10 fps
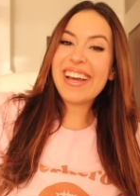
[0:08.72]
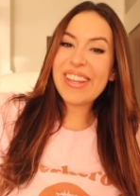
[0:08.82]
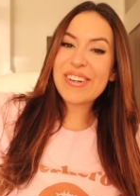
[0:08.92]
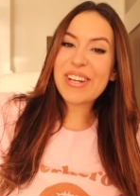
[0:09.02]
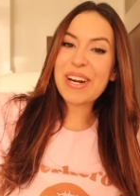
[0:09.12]

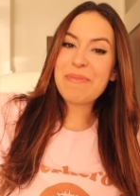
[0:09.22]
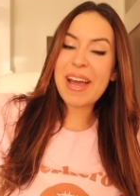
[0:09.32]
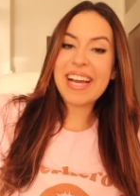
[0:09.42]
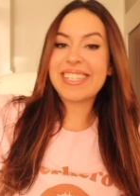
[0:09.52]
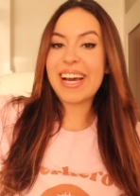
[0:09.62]
Hello, Shiny
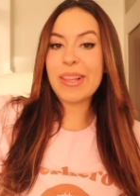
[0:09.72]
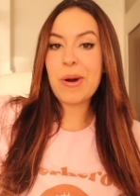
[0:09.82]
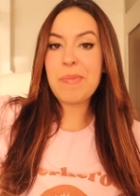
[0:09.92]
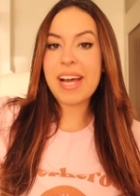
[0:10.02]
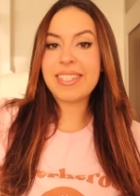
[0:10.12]
Bays!
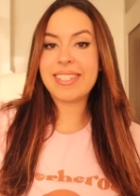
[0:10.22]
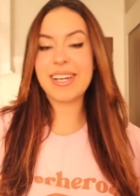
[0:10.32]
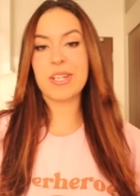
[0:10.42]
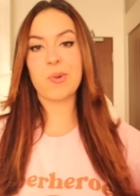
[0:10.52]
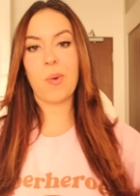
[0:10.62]
Hello,
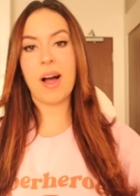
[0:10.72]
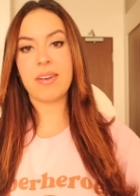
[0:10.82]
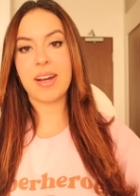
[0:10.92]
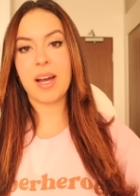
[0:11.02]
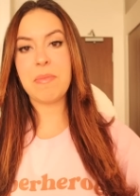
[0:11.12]
besties!
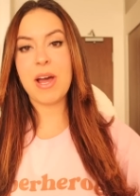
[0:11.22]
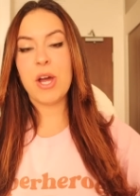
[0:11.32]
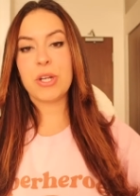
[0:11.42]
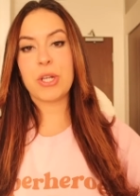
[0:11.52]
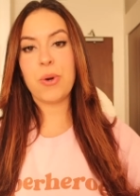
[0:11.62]
Welcome
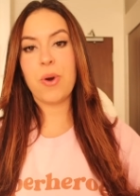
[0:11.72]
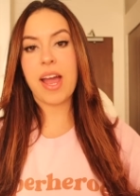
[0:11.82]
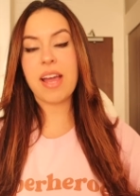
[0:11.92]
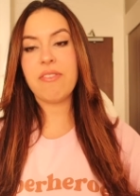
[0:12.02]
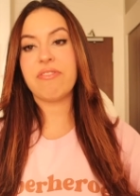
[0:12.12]
to
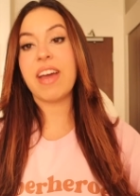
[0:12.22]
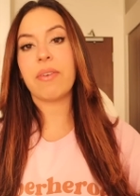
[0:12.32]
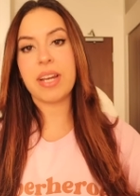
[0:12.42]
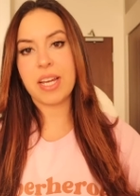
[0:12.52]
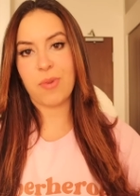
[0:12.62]
a
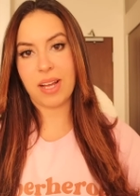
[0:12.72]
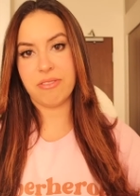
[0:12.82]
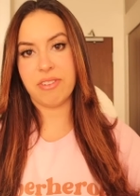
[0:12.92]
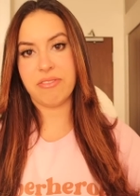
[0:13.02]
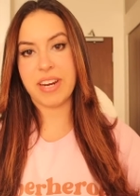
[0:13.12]
very
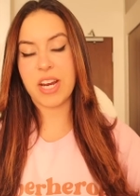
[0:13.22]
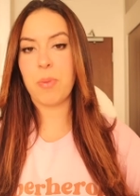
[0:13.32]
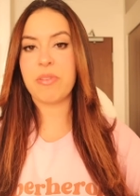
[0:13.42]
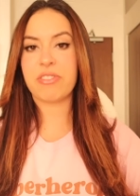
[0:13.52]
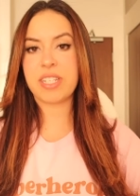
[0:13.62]
irrelevant
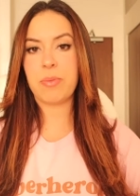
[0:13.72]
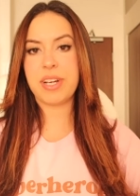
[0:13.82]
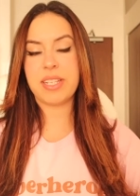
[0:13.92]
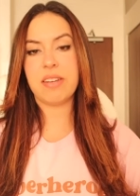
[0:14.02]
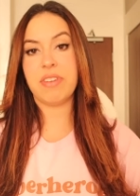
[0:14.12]
video, but for some
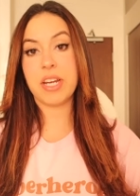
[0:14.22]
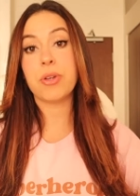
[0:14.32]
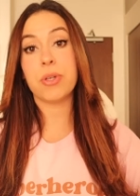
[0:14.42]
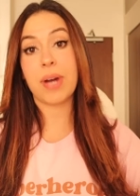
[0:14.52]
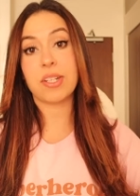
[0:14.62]
reason, a
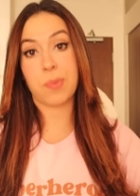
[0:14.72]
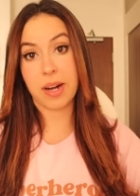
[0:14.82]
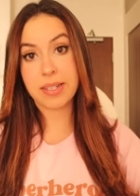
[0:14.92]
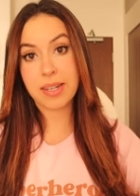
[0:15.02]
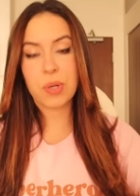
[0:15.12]
video you guys
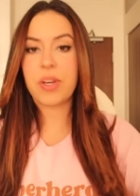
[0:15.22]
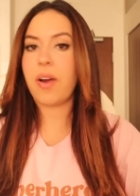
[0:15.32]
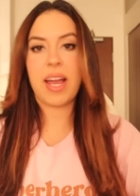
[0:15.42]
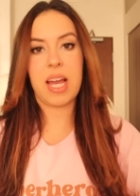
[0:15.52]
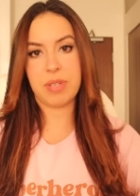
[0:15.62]
want. So
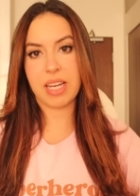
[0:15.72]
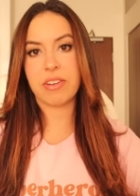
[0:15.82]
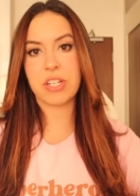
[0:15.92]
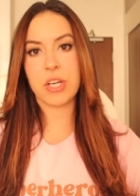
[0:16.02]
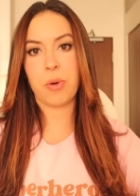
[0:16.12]
here I am to
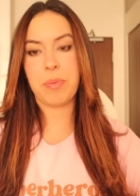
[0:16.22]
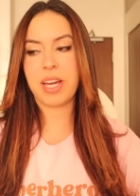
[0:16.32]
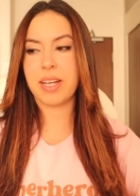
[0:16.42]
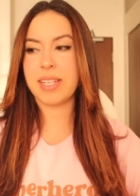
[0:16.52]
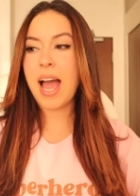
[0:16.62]
give it to you
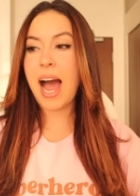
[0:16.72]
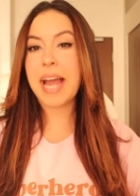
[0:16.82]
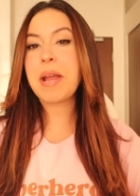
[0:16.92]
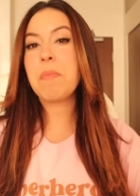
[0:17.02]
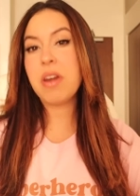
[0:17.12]
because
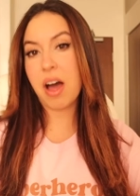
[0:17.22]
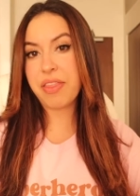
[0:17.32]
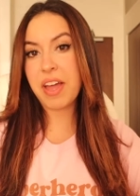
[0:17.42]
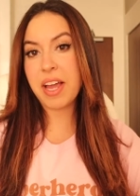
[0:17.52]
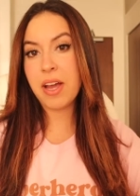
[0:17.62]
I am
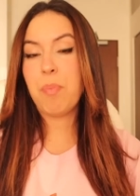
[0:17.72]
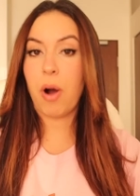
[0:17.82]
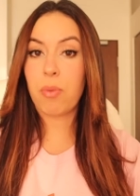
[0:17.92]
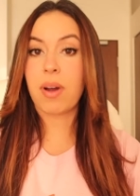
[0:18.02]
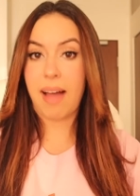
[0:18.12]
nothing
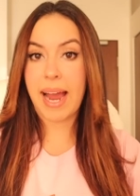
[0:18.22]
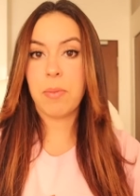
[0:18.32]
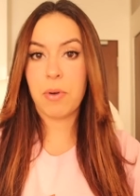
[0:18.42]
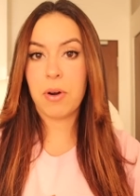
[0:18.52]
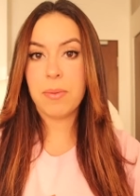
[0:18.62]
but
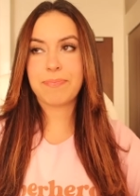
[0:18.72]
reliable.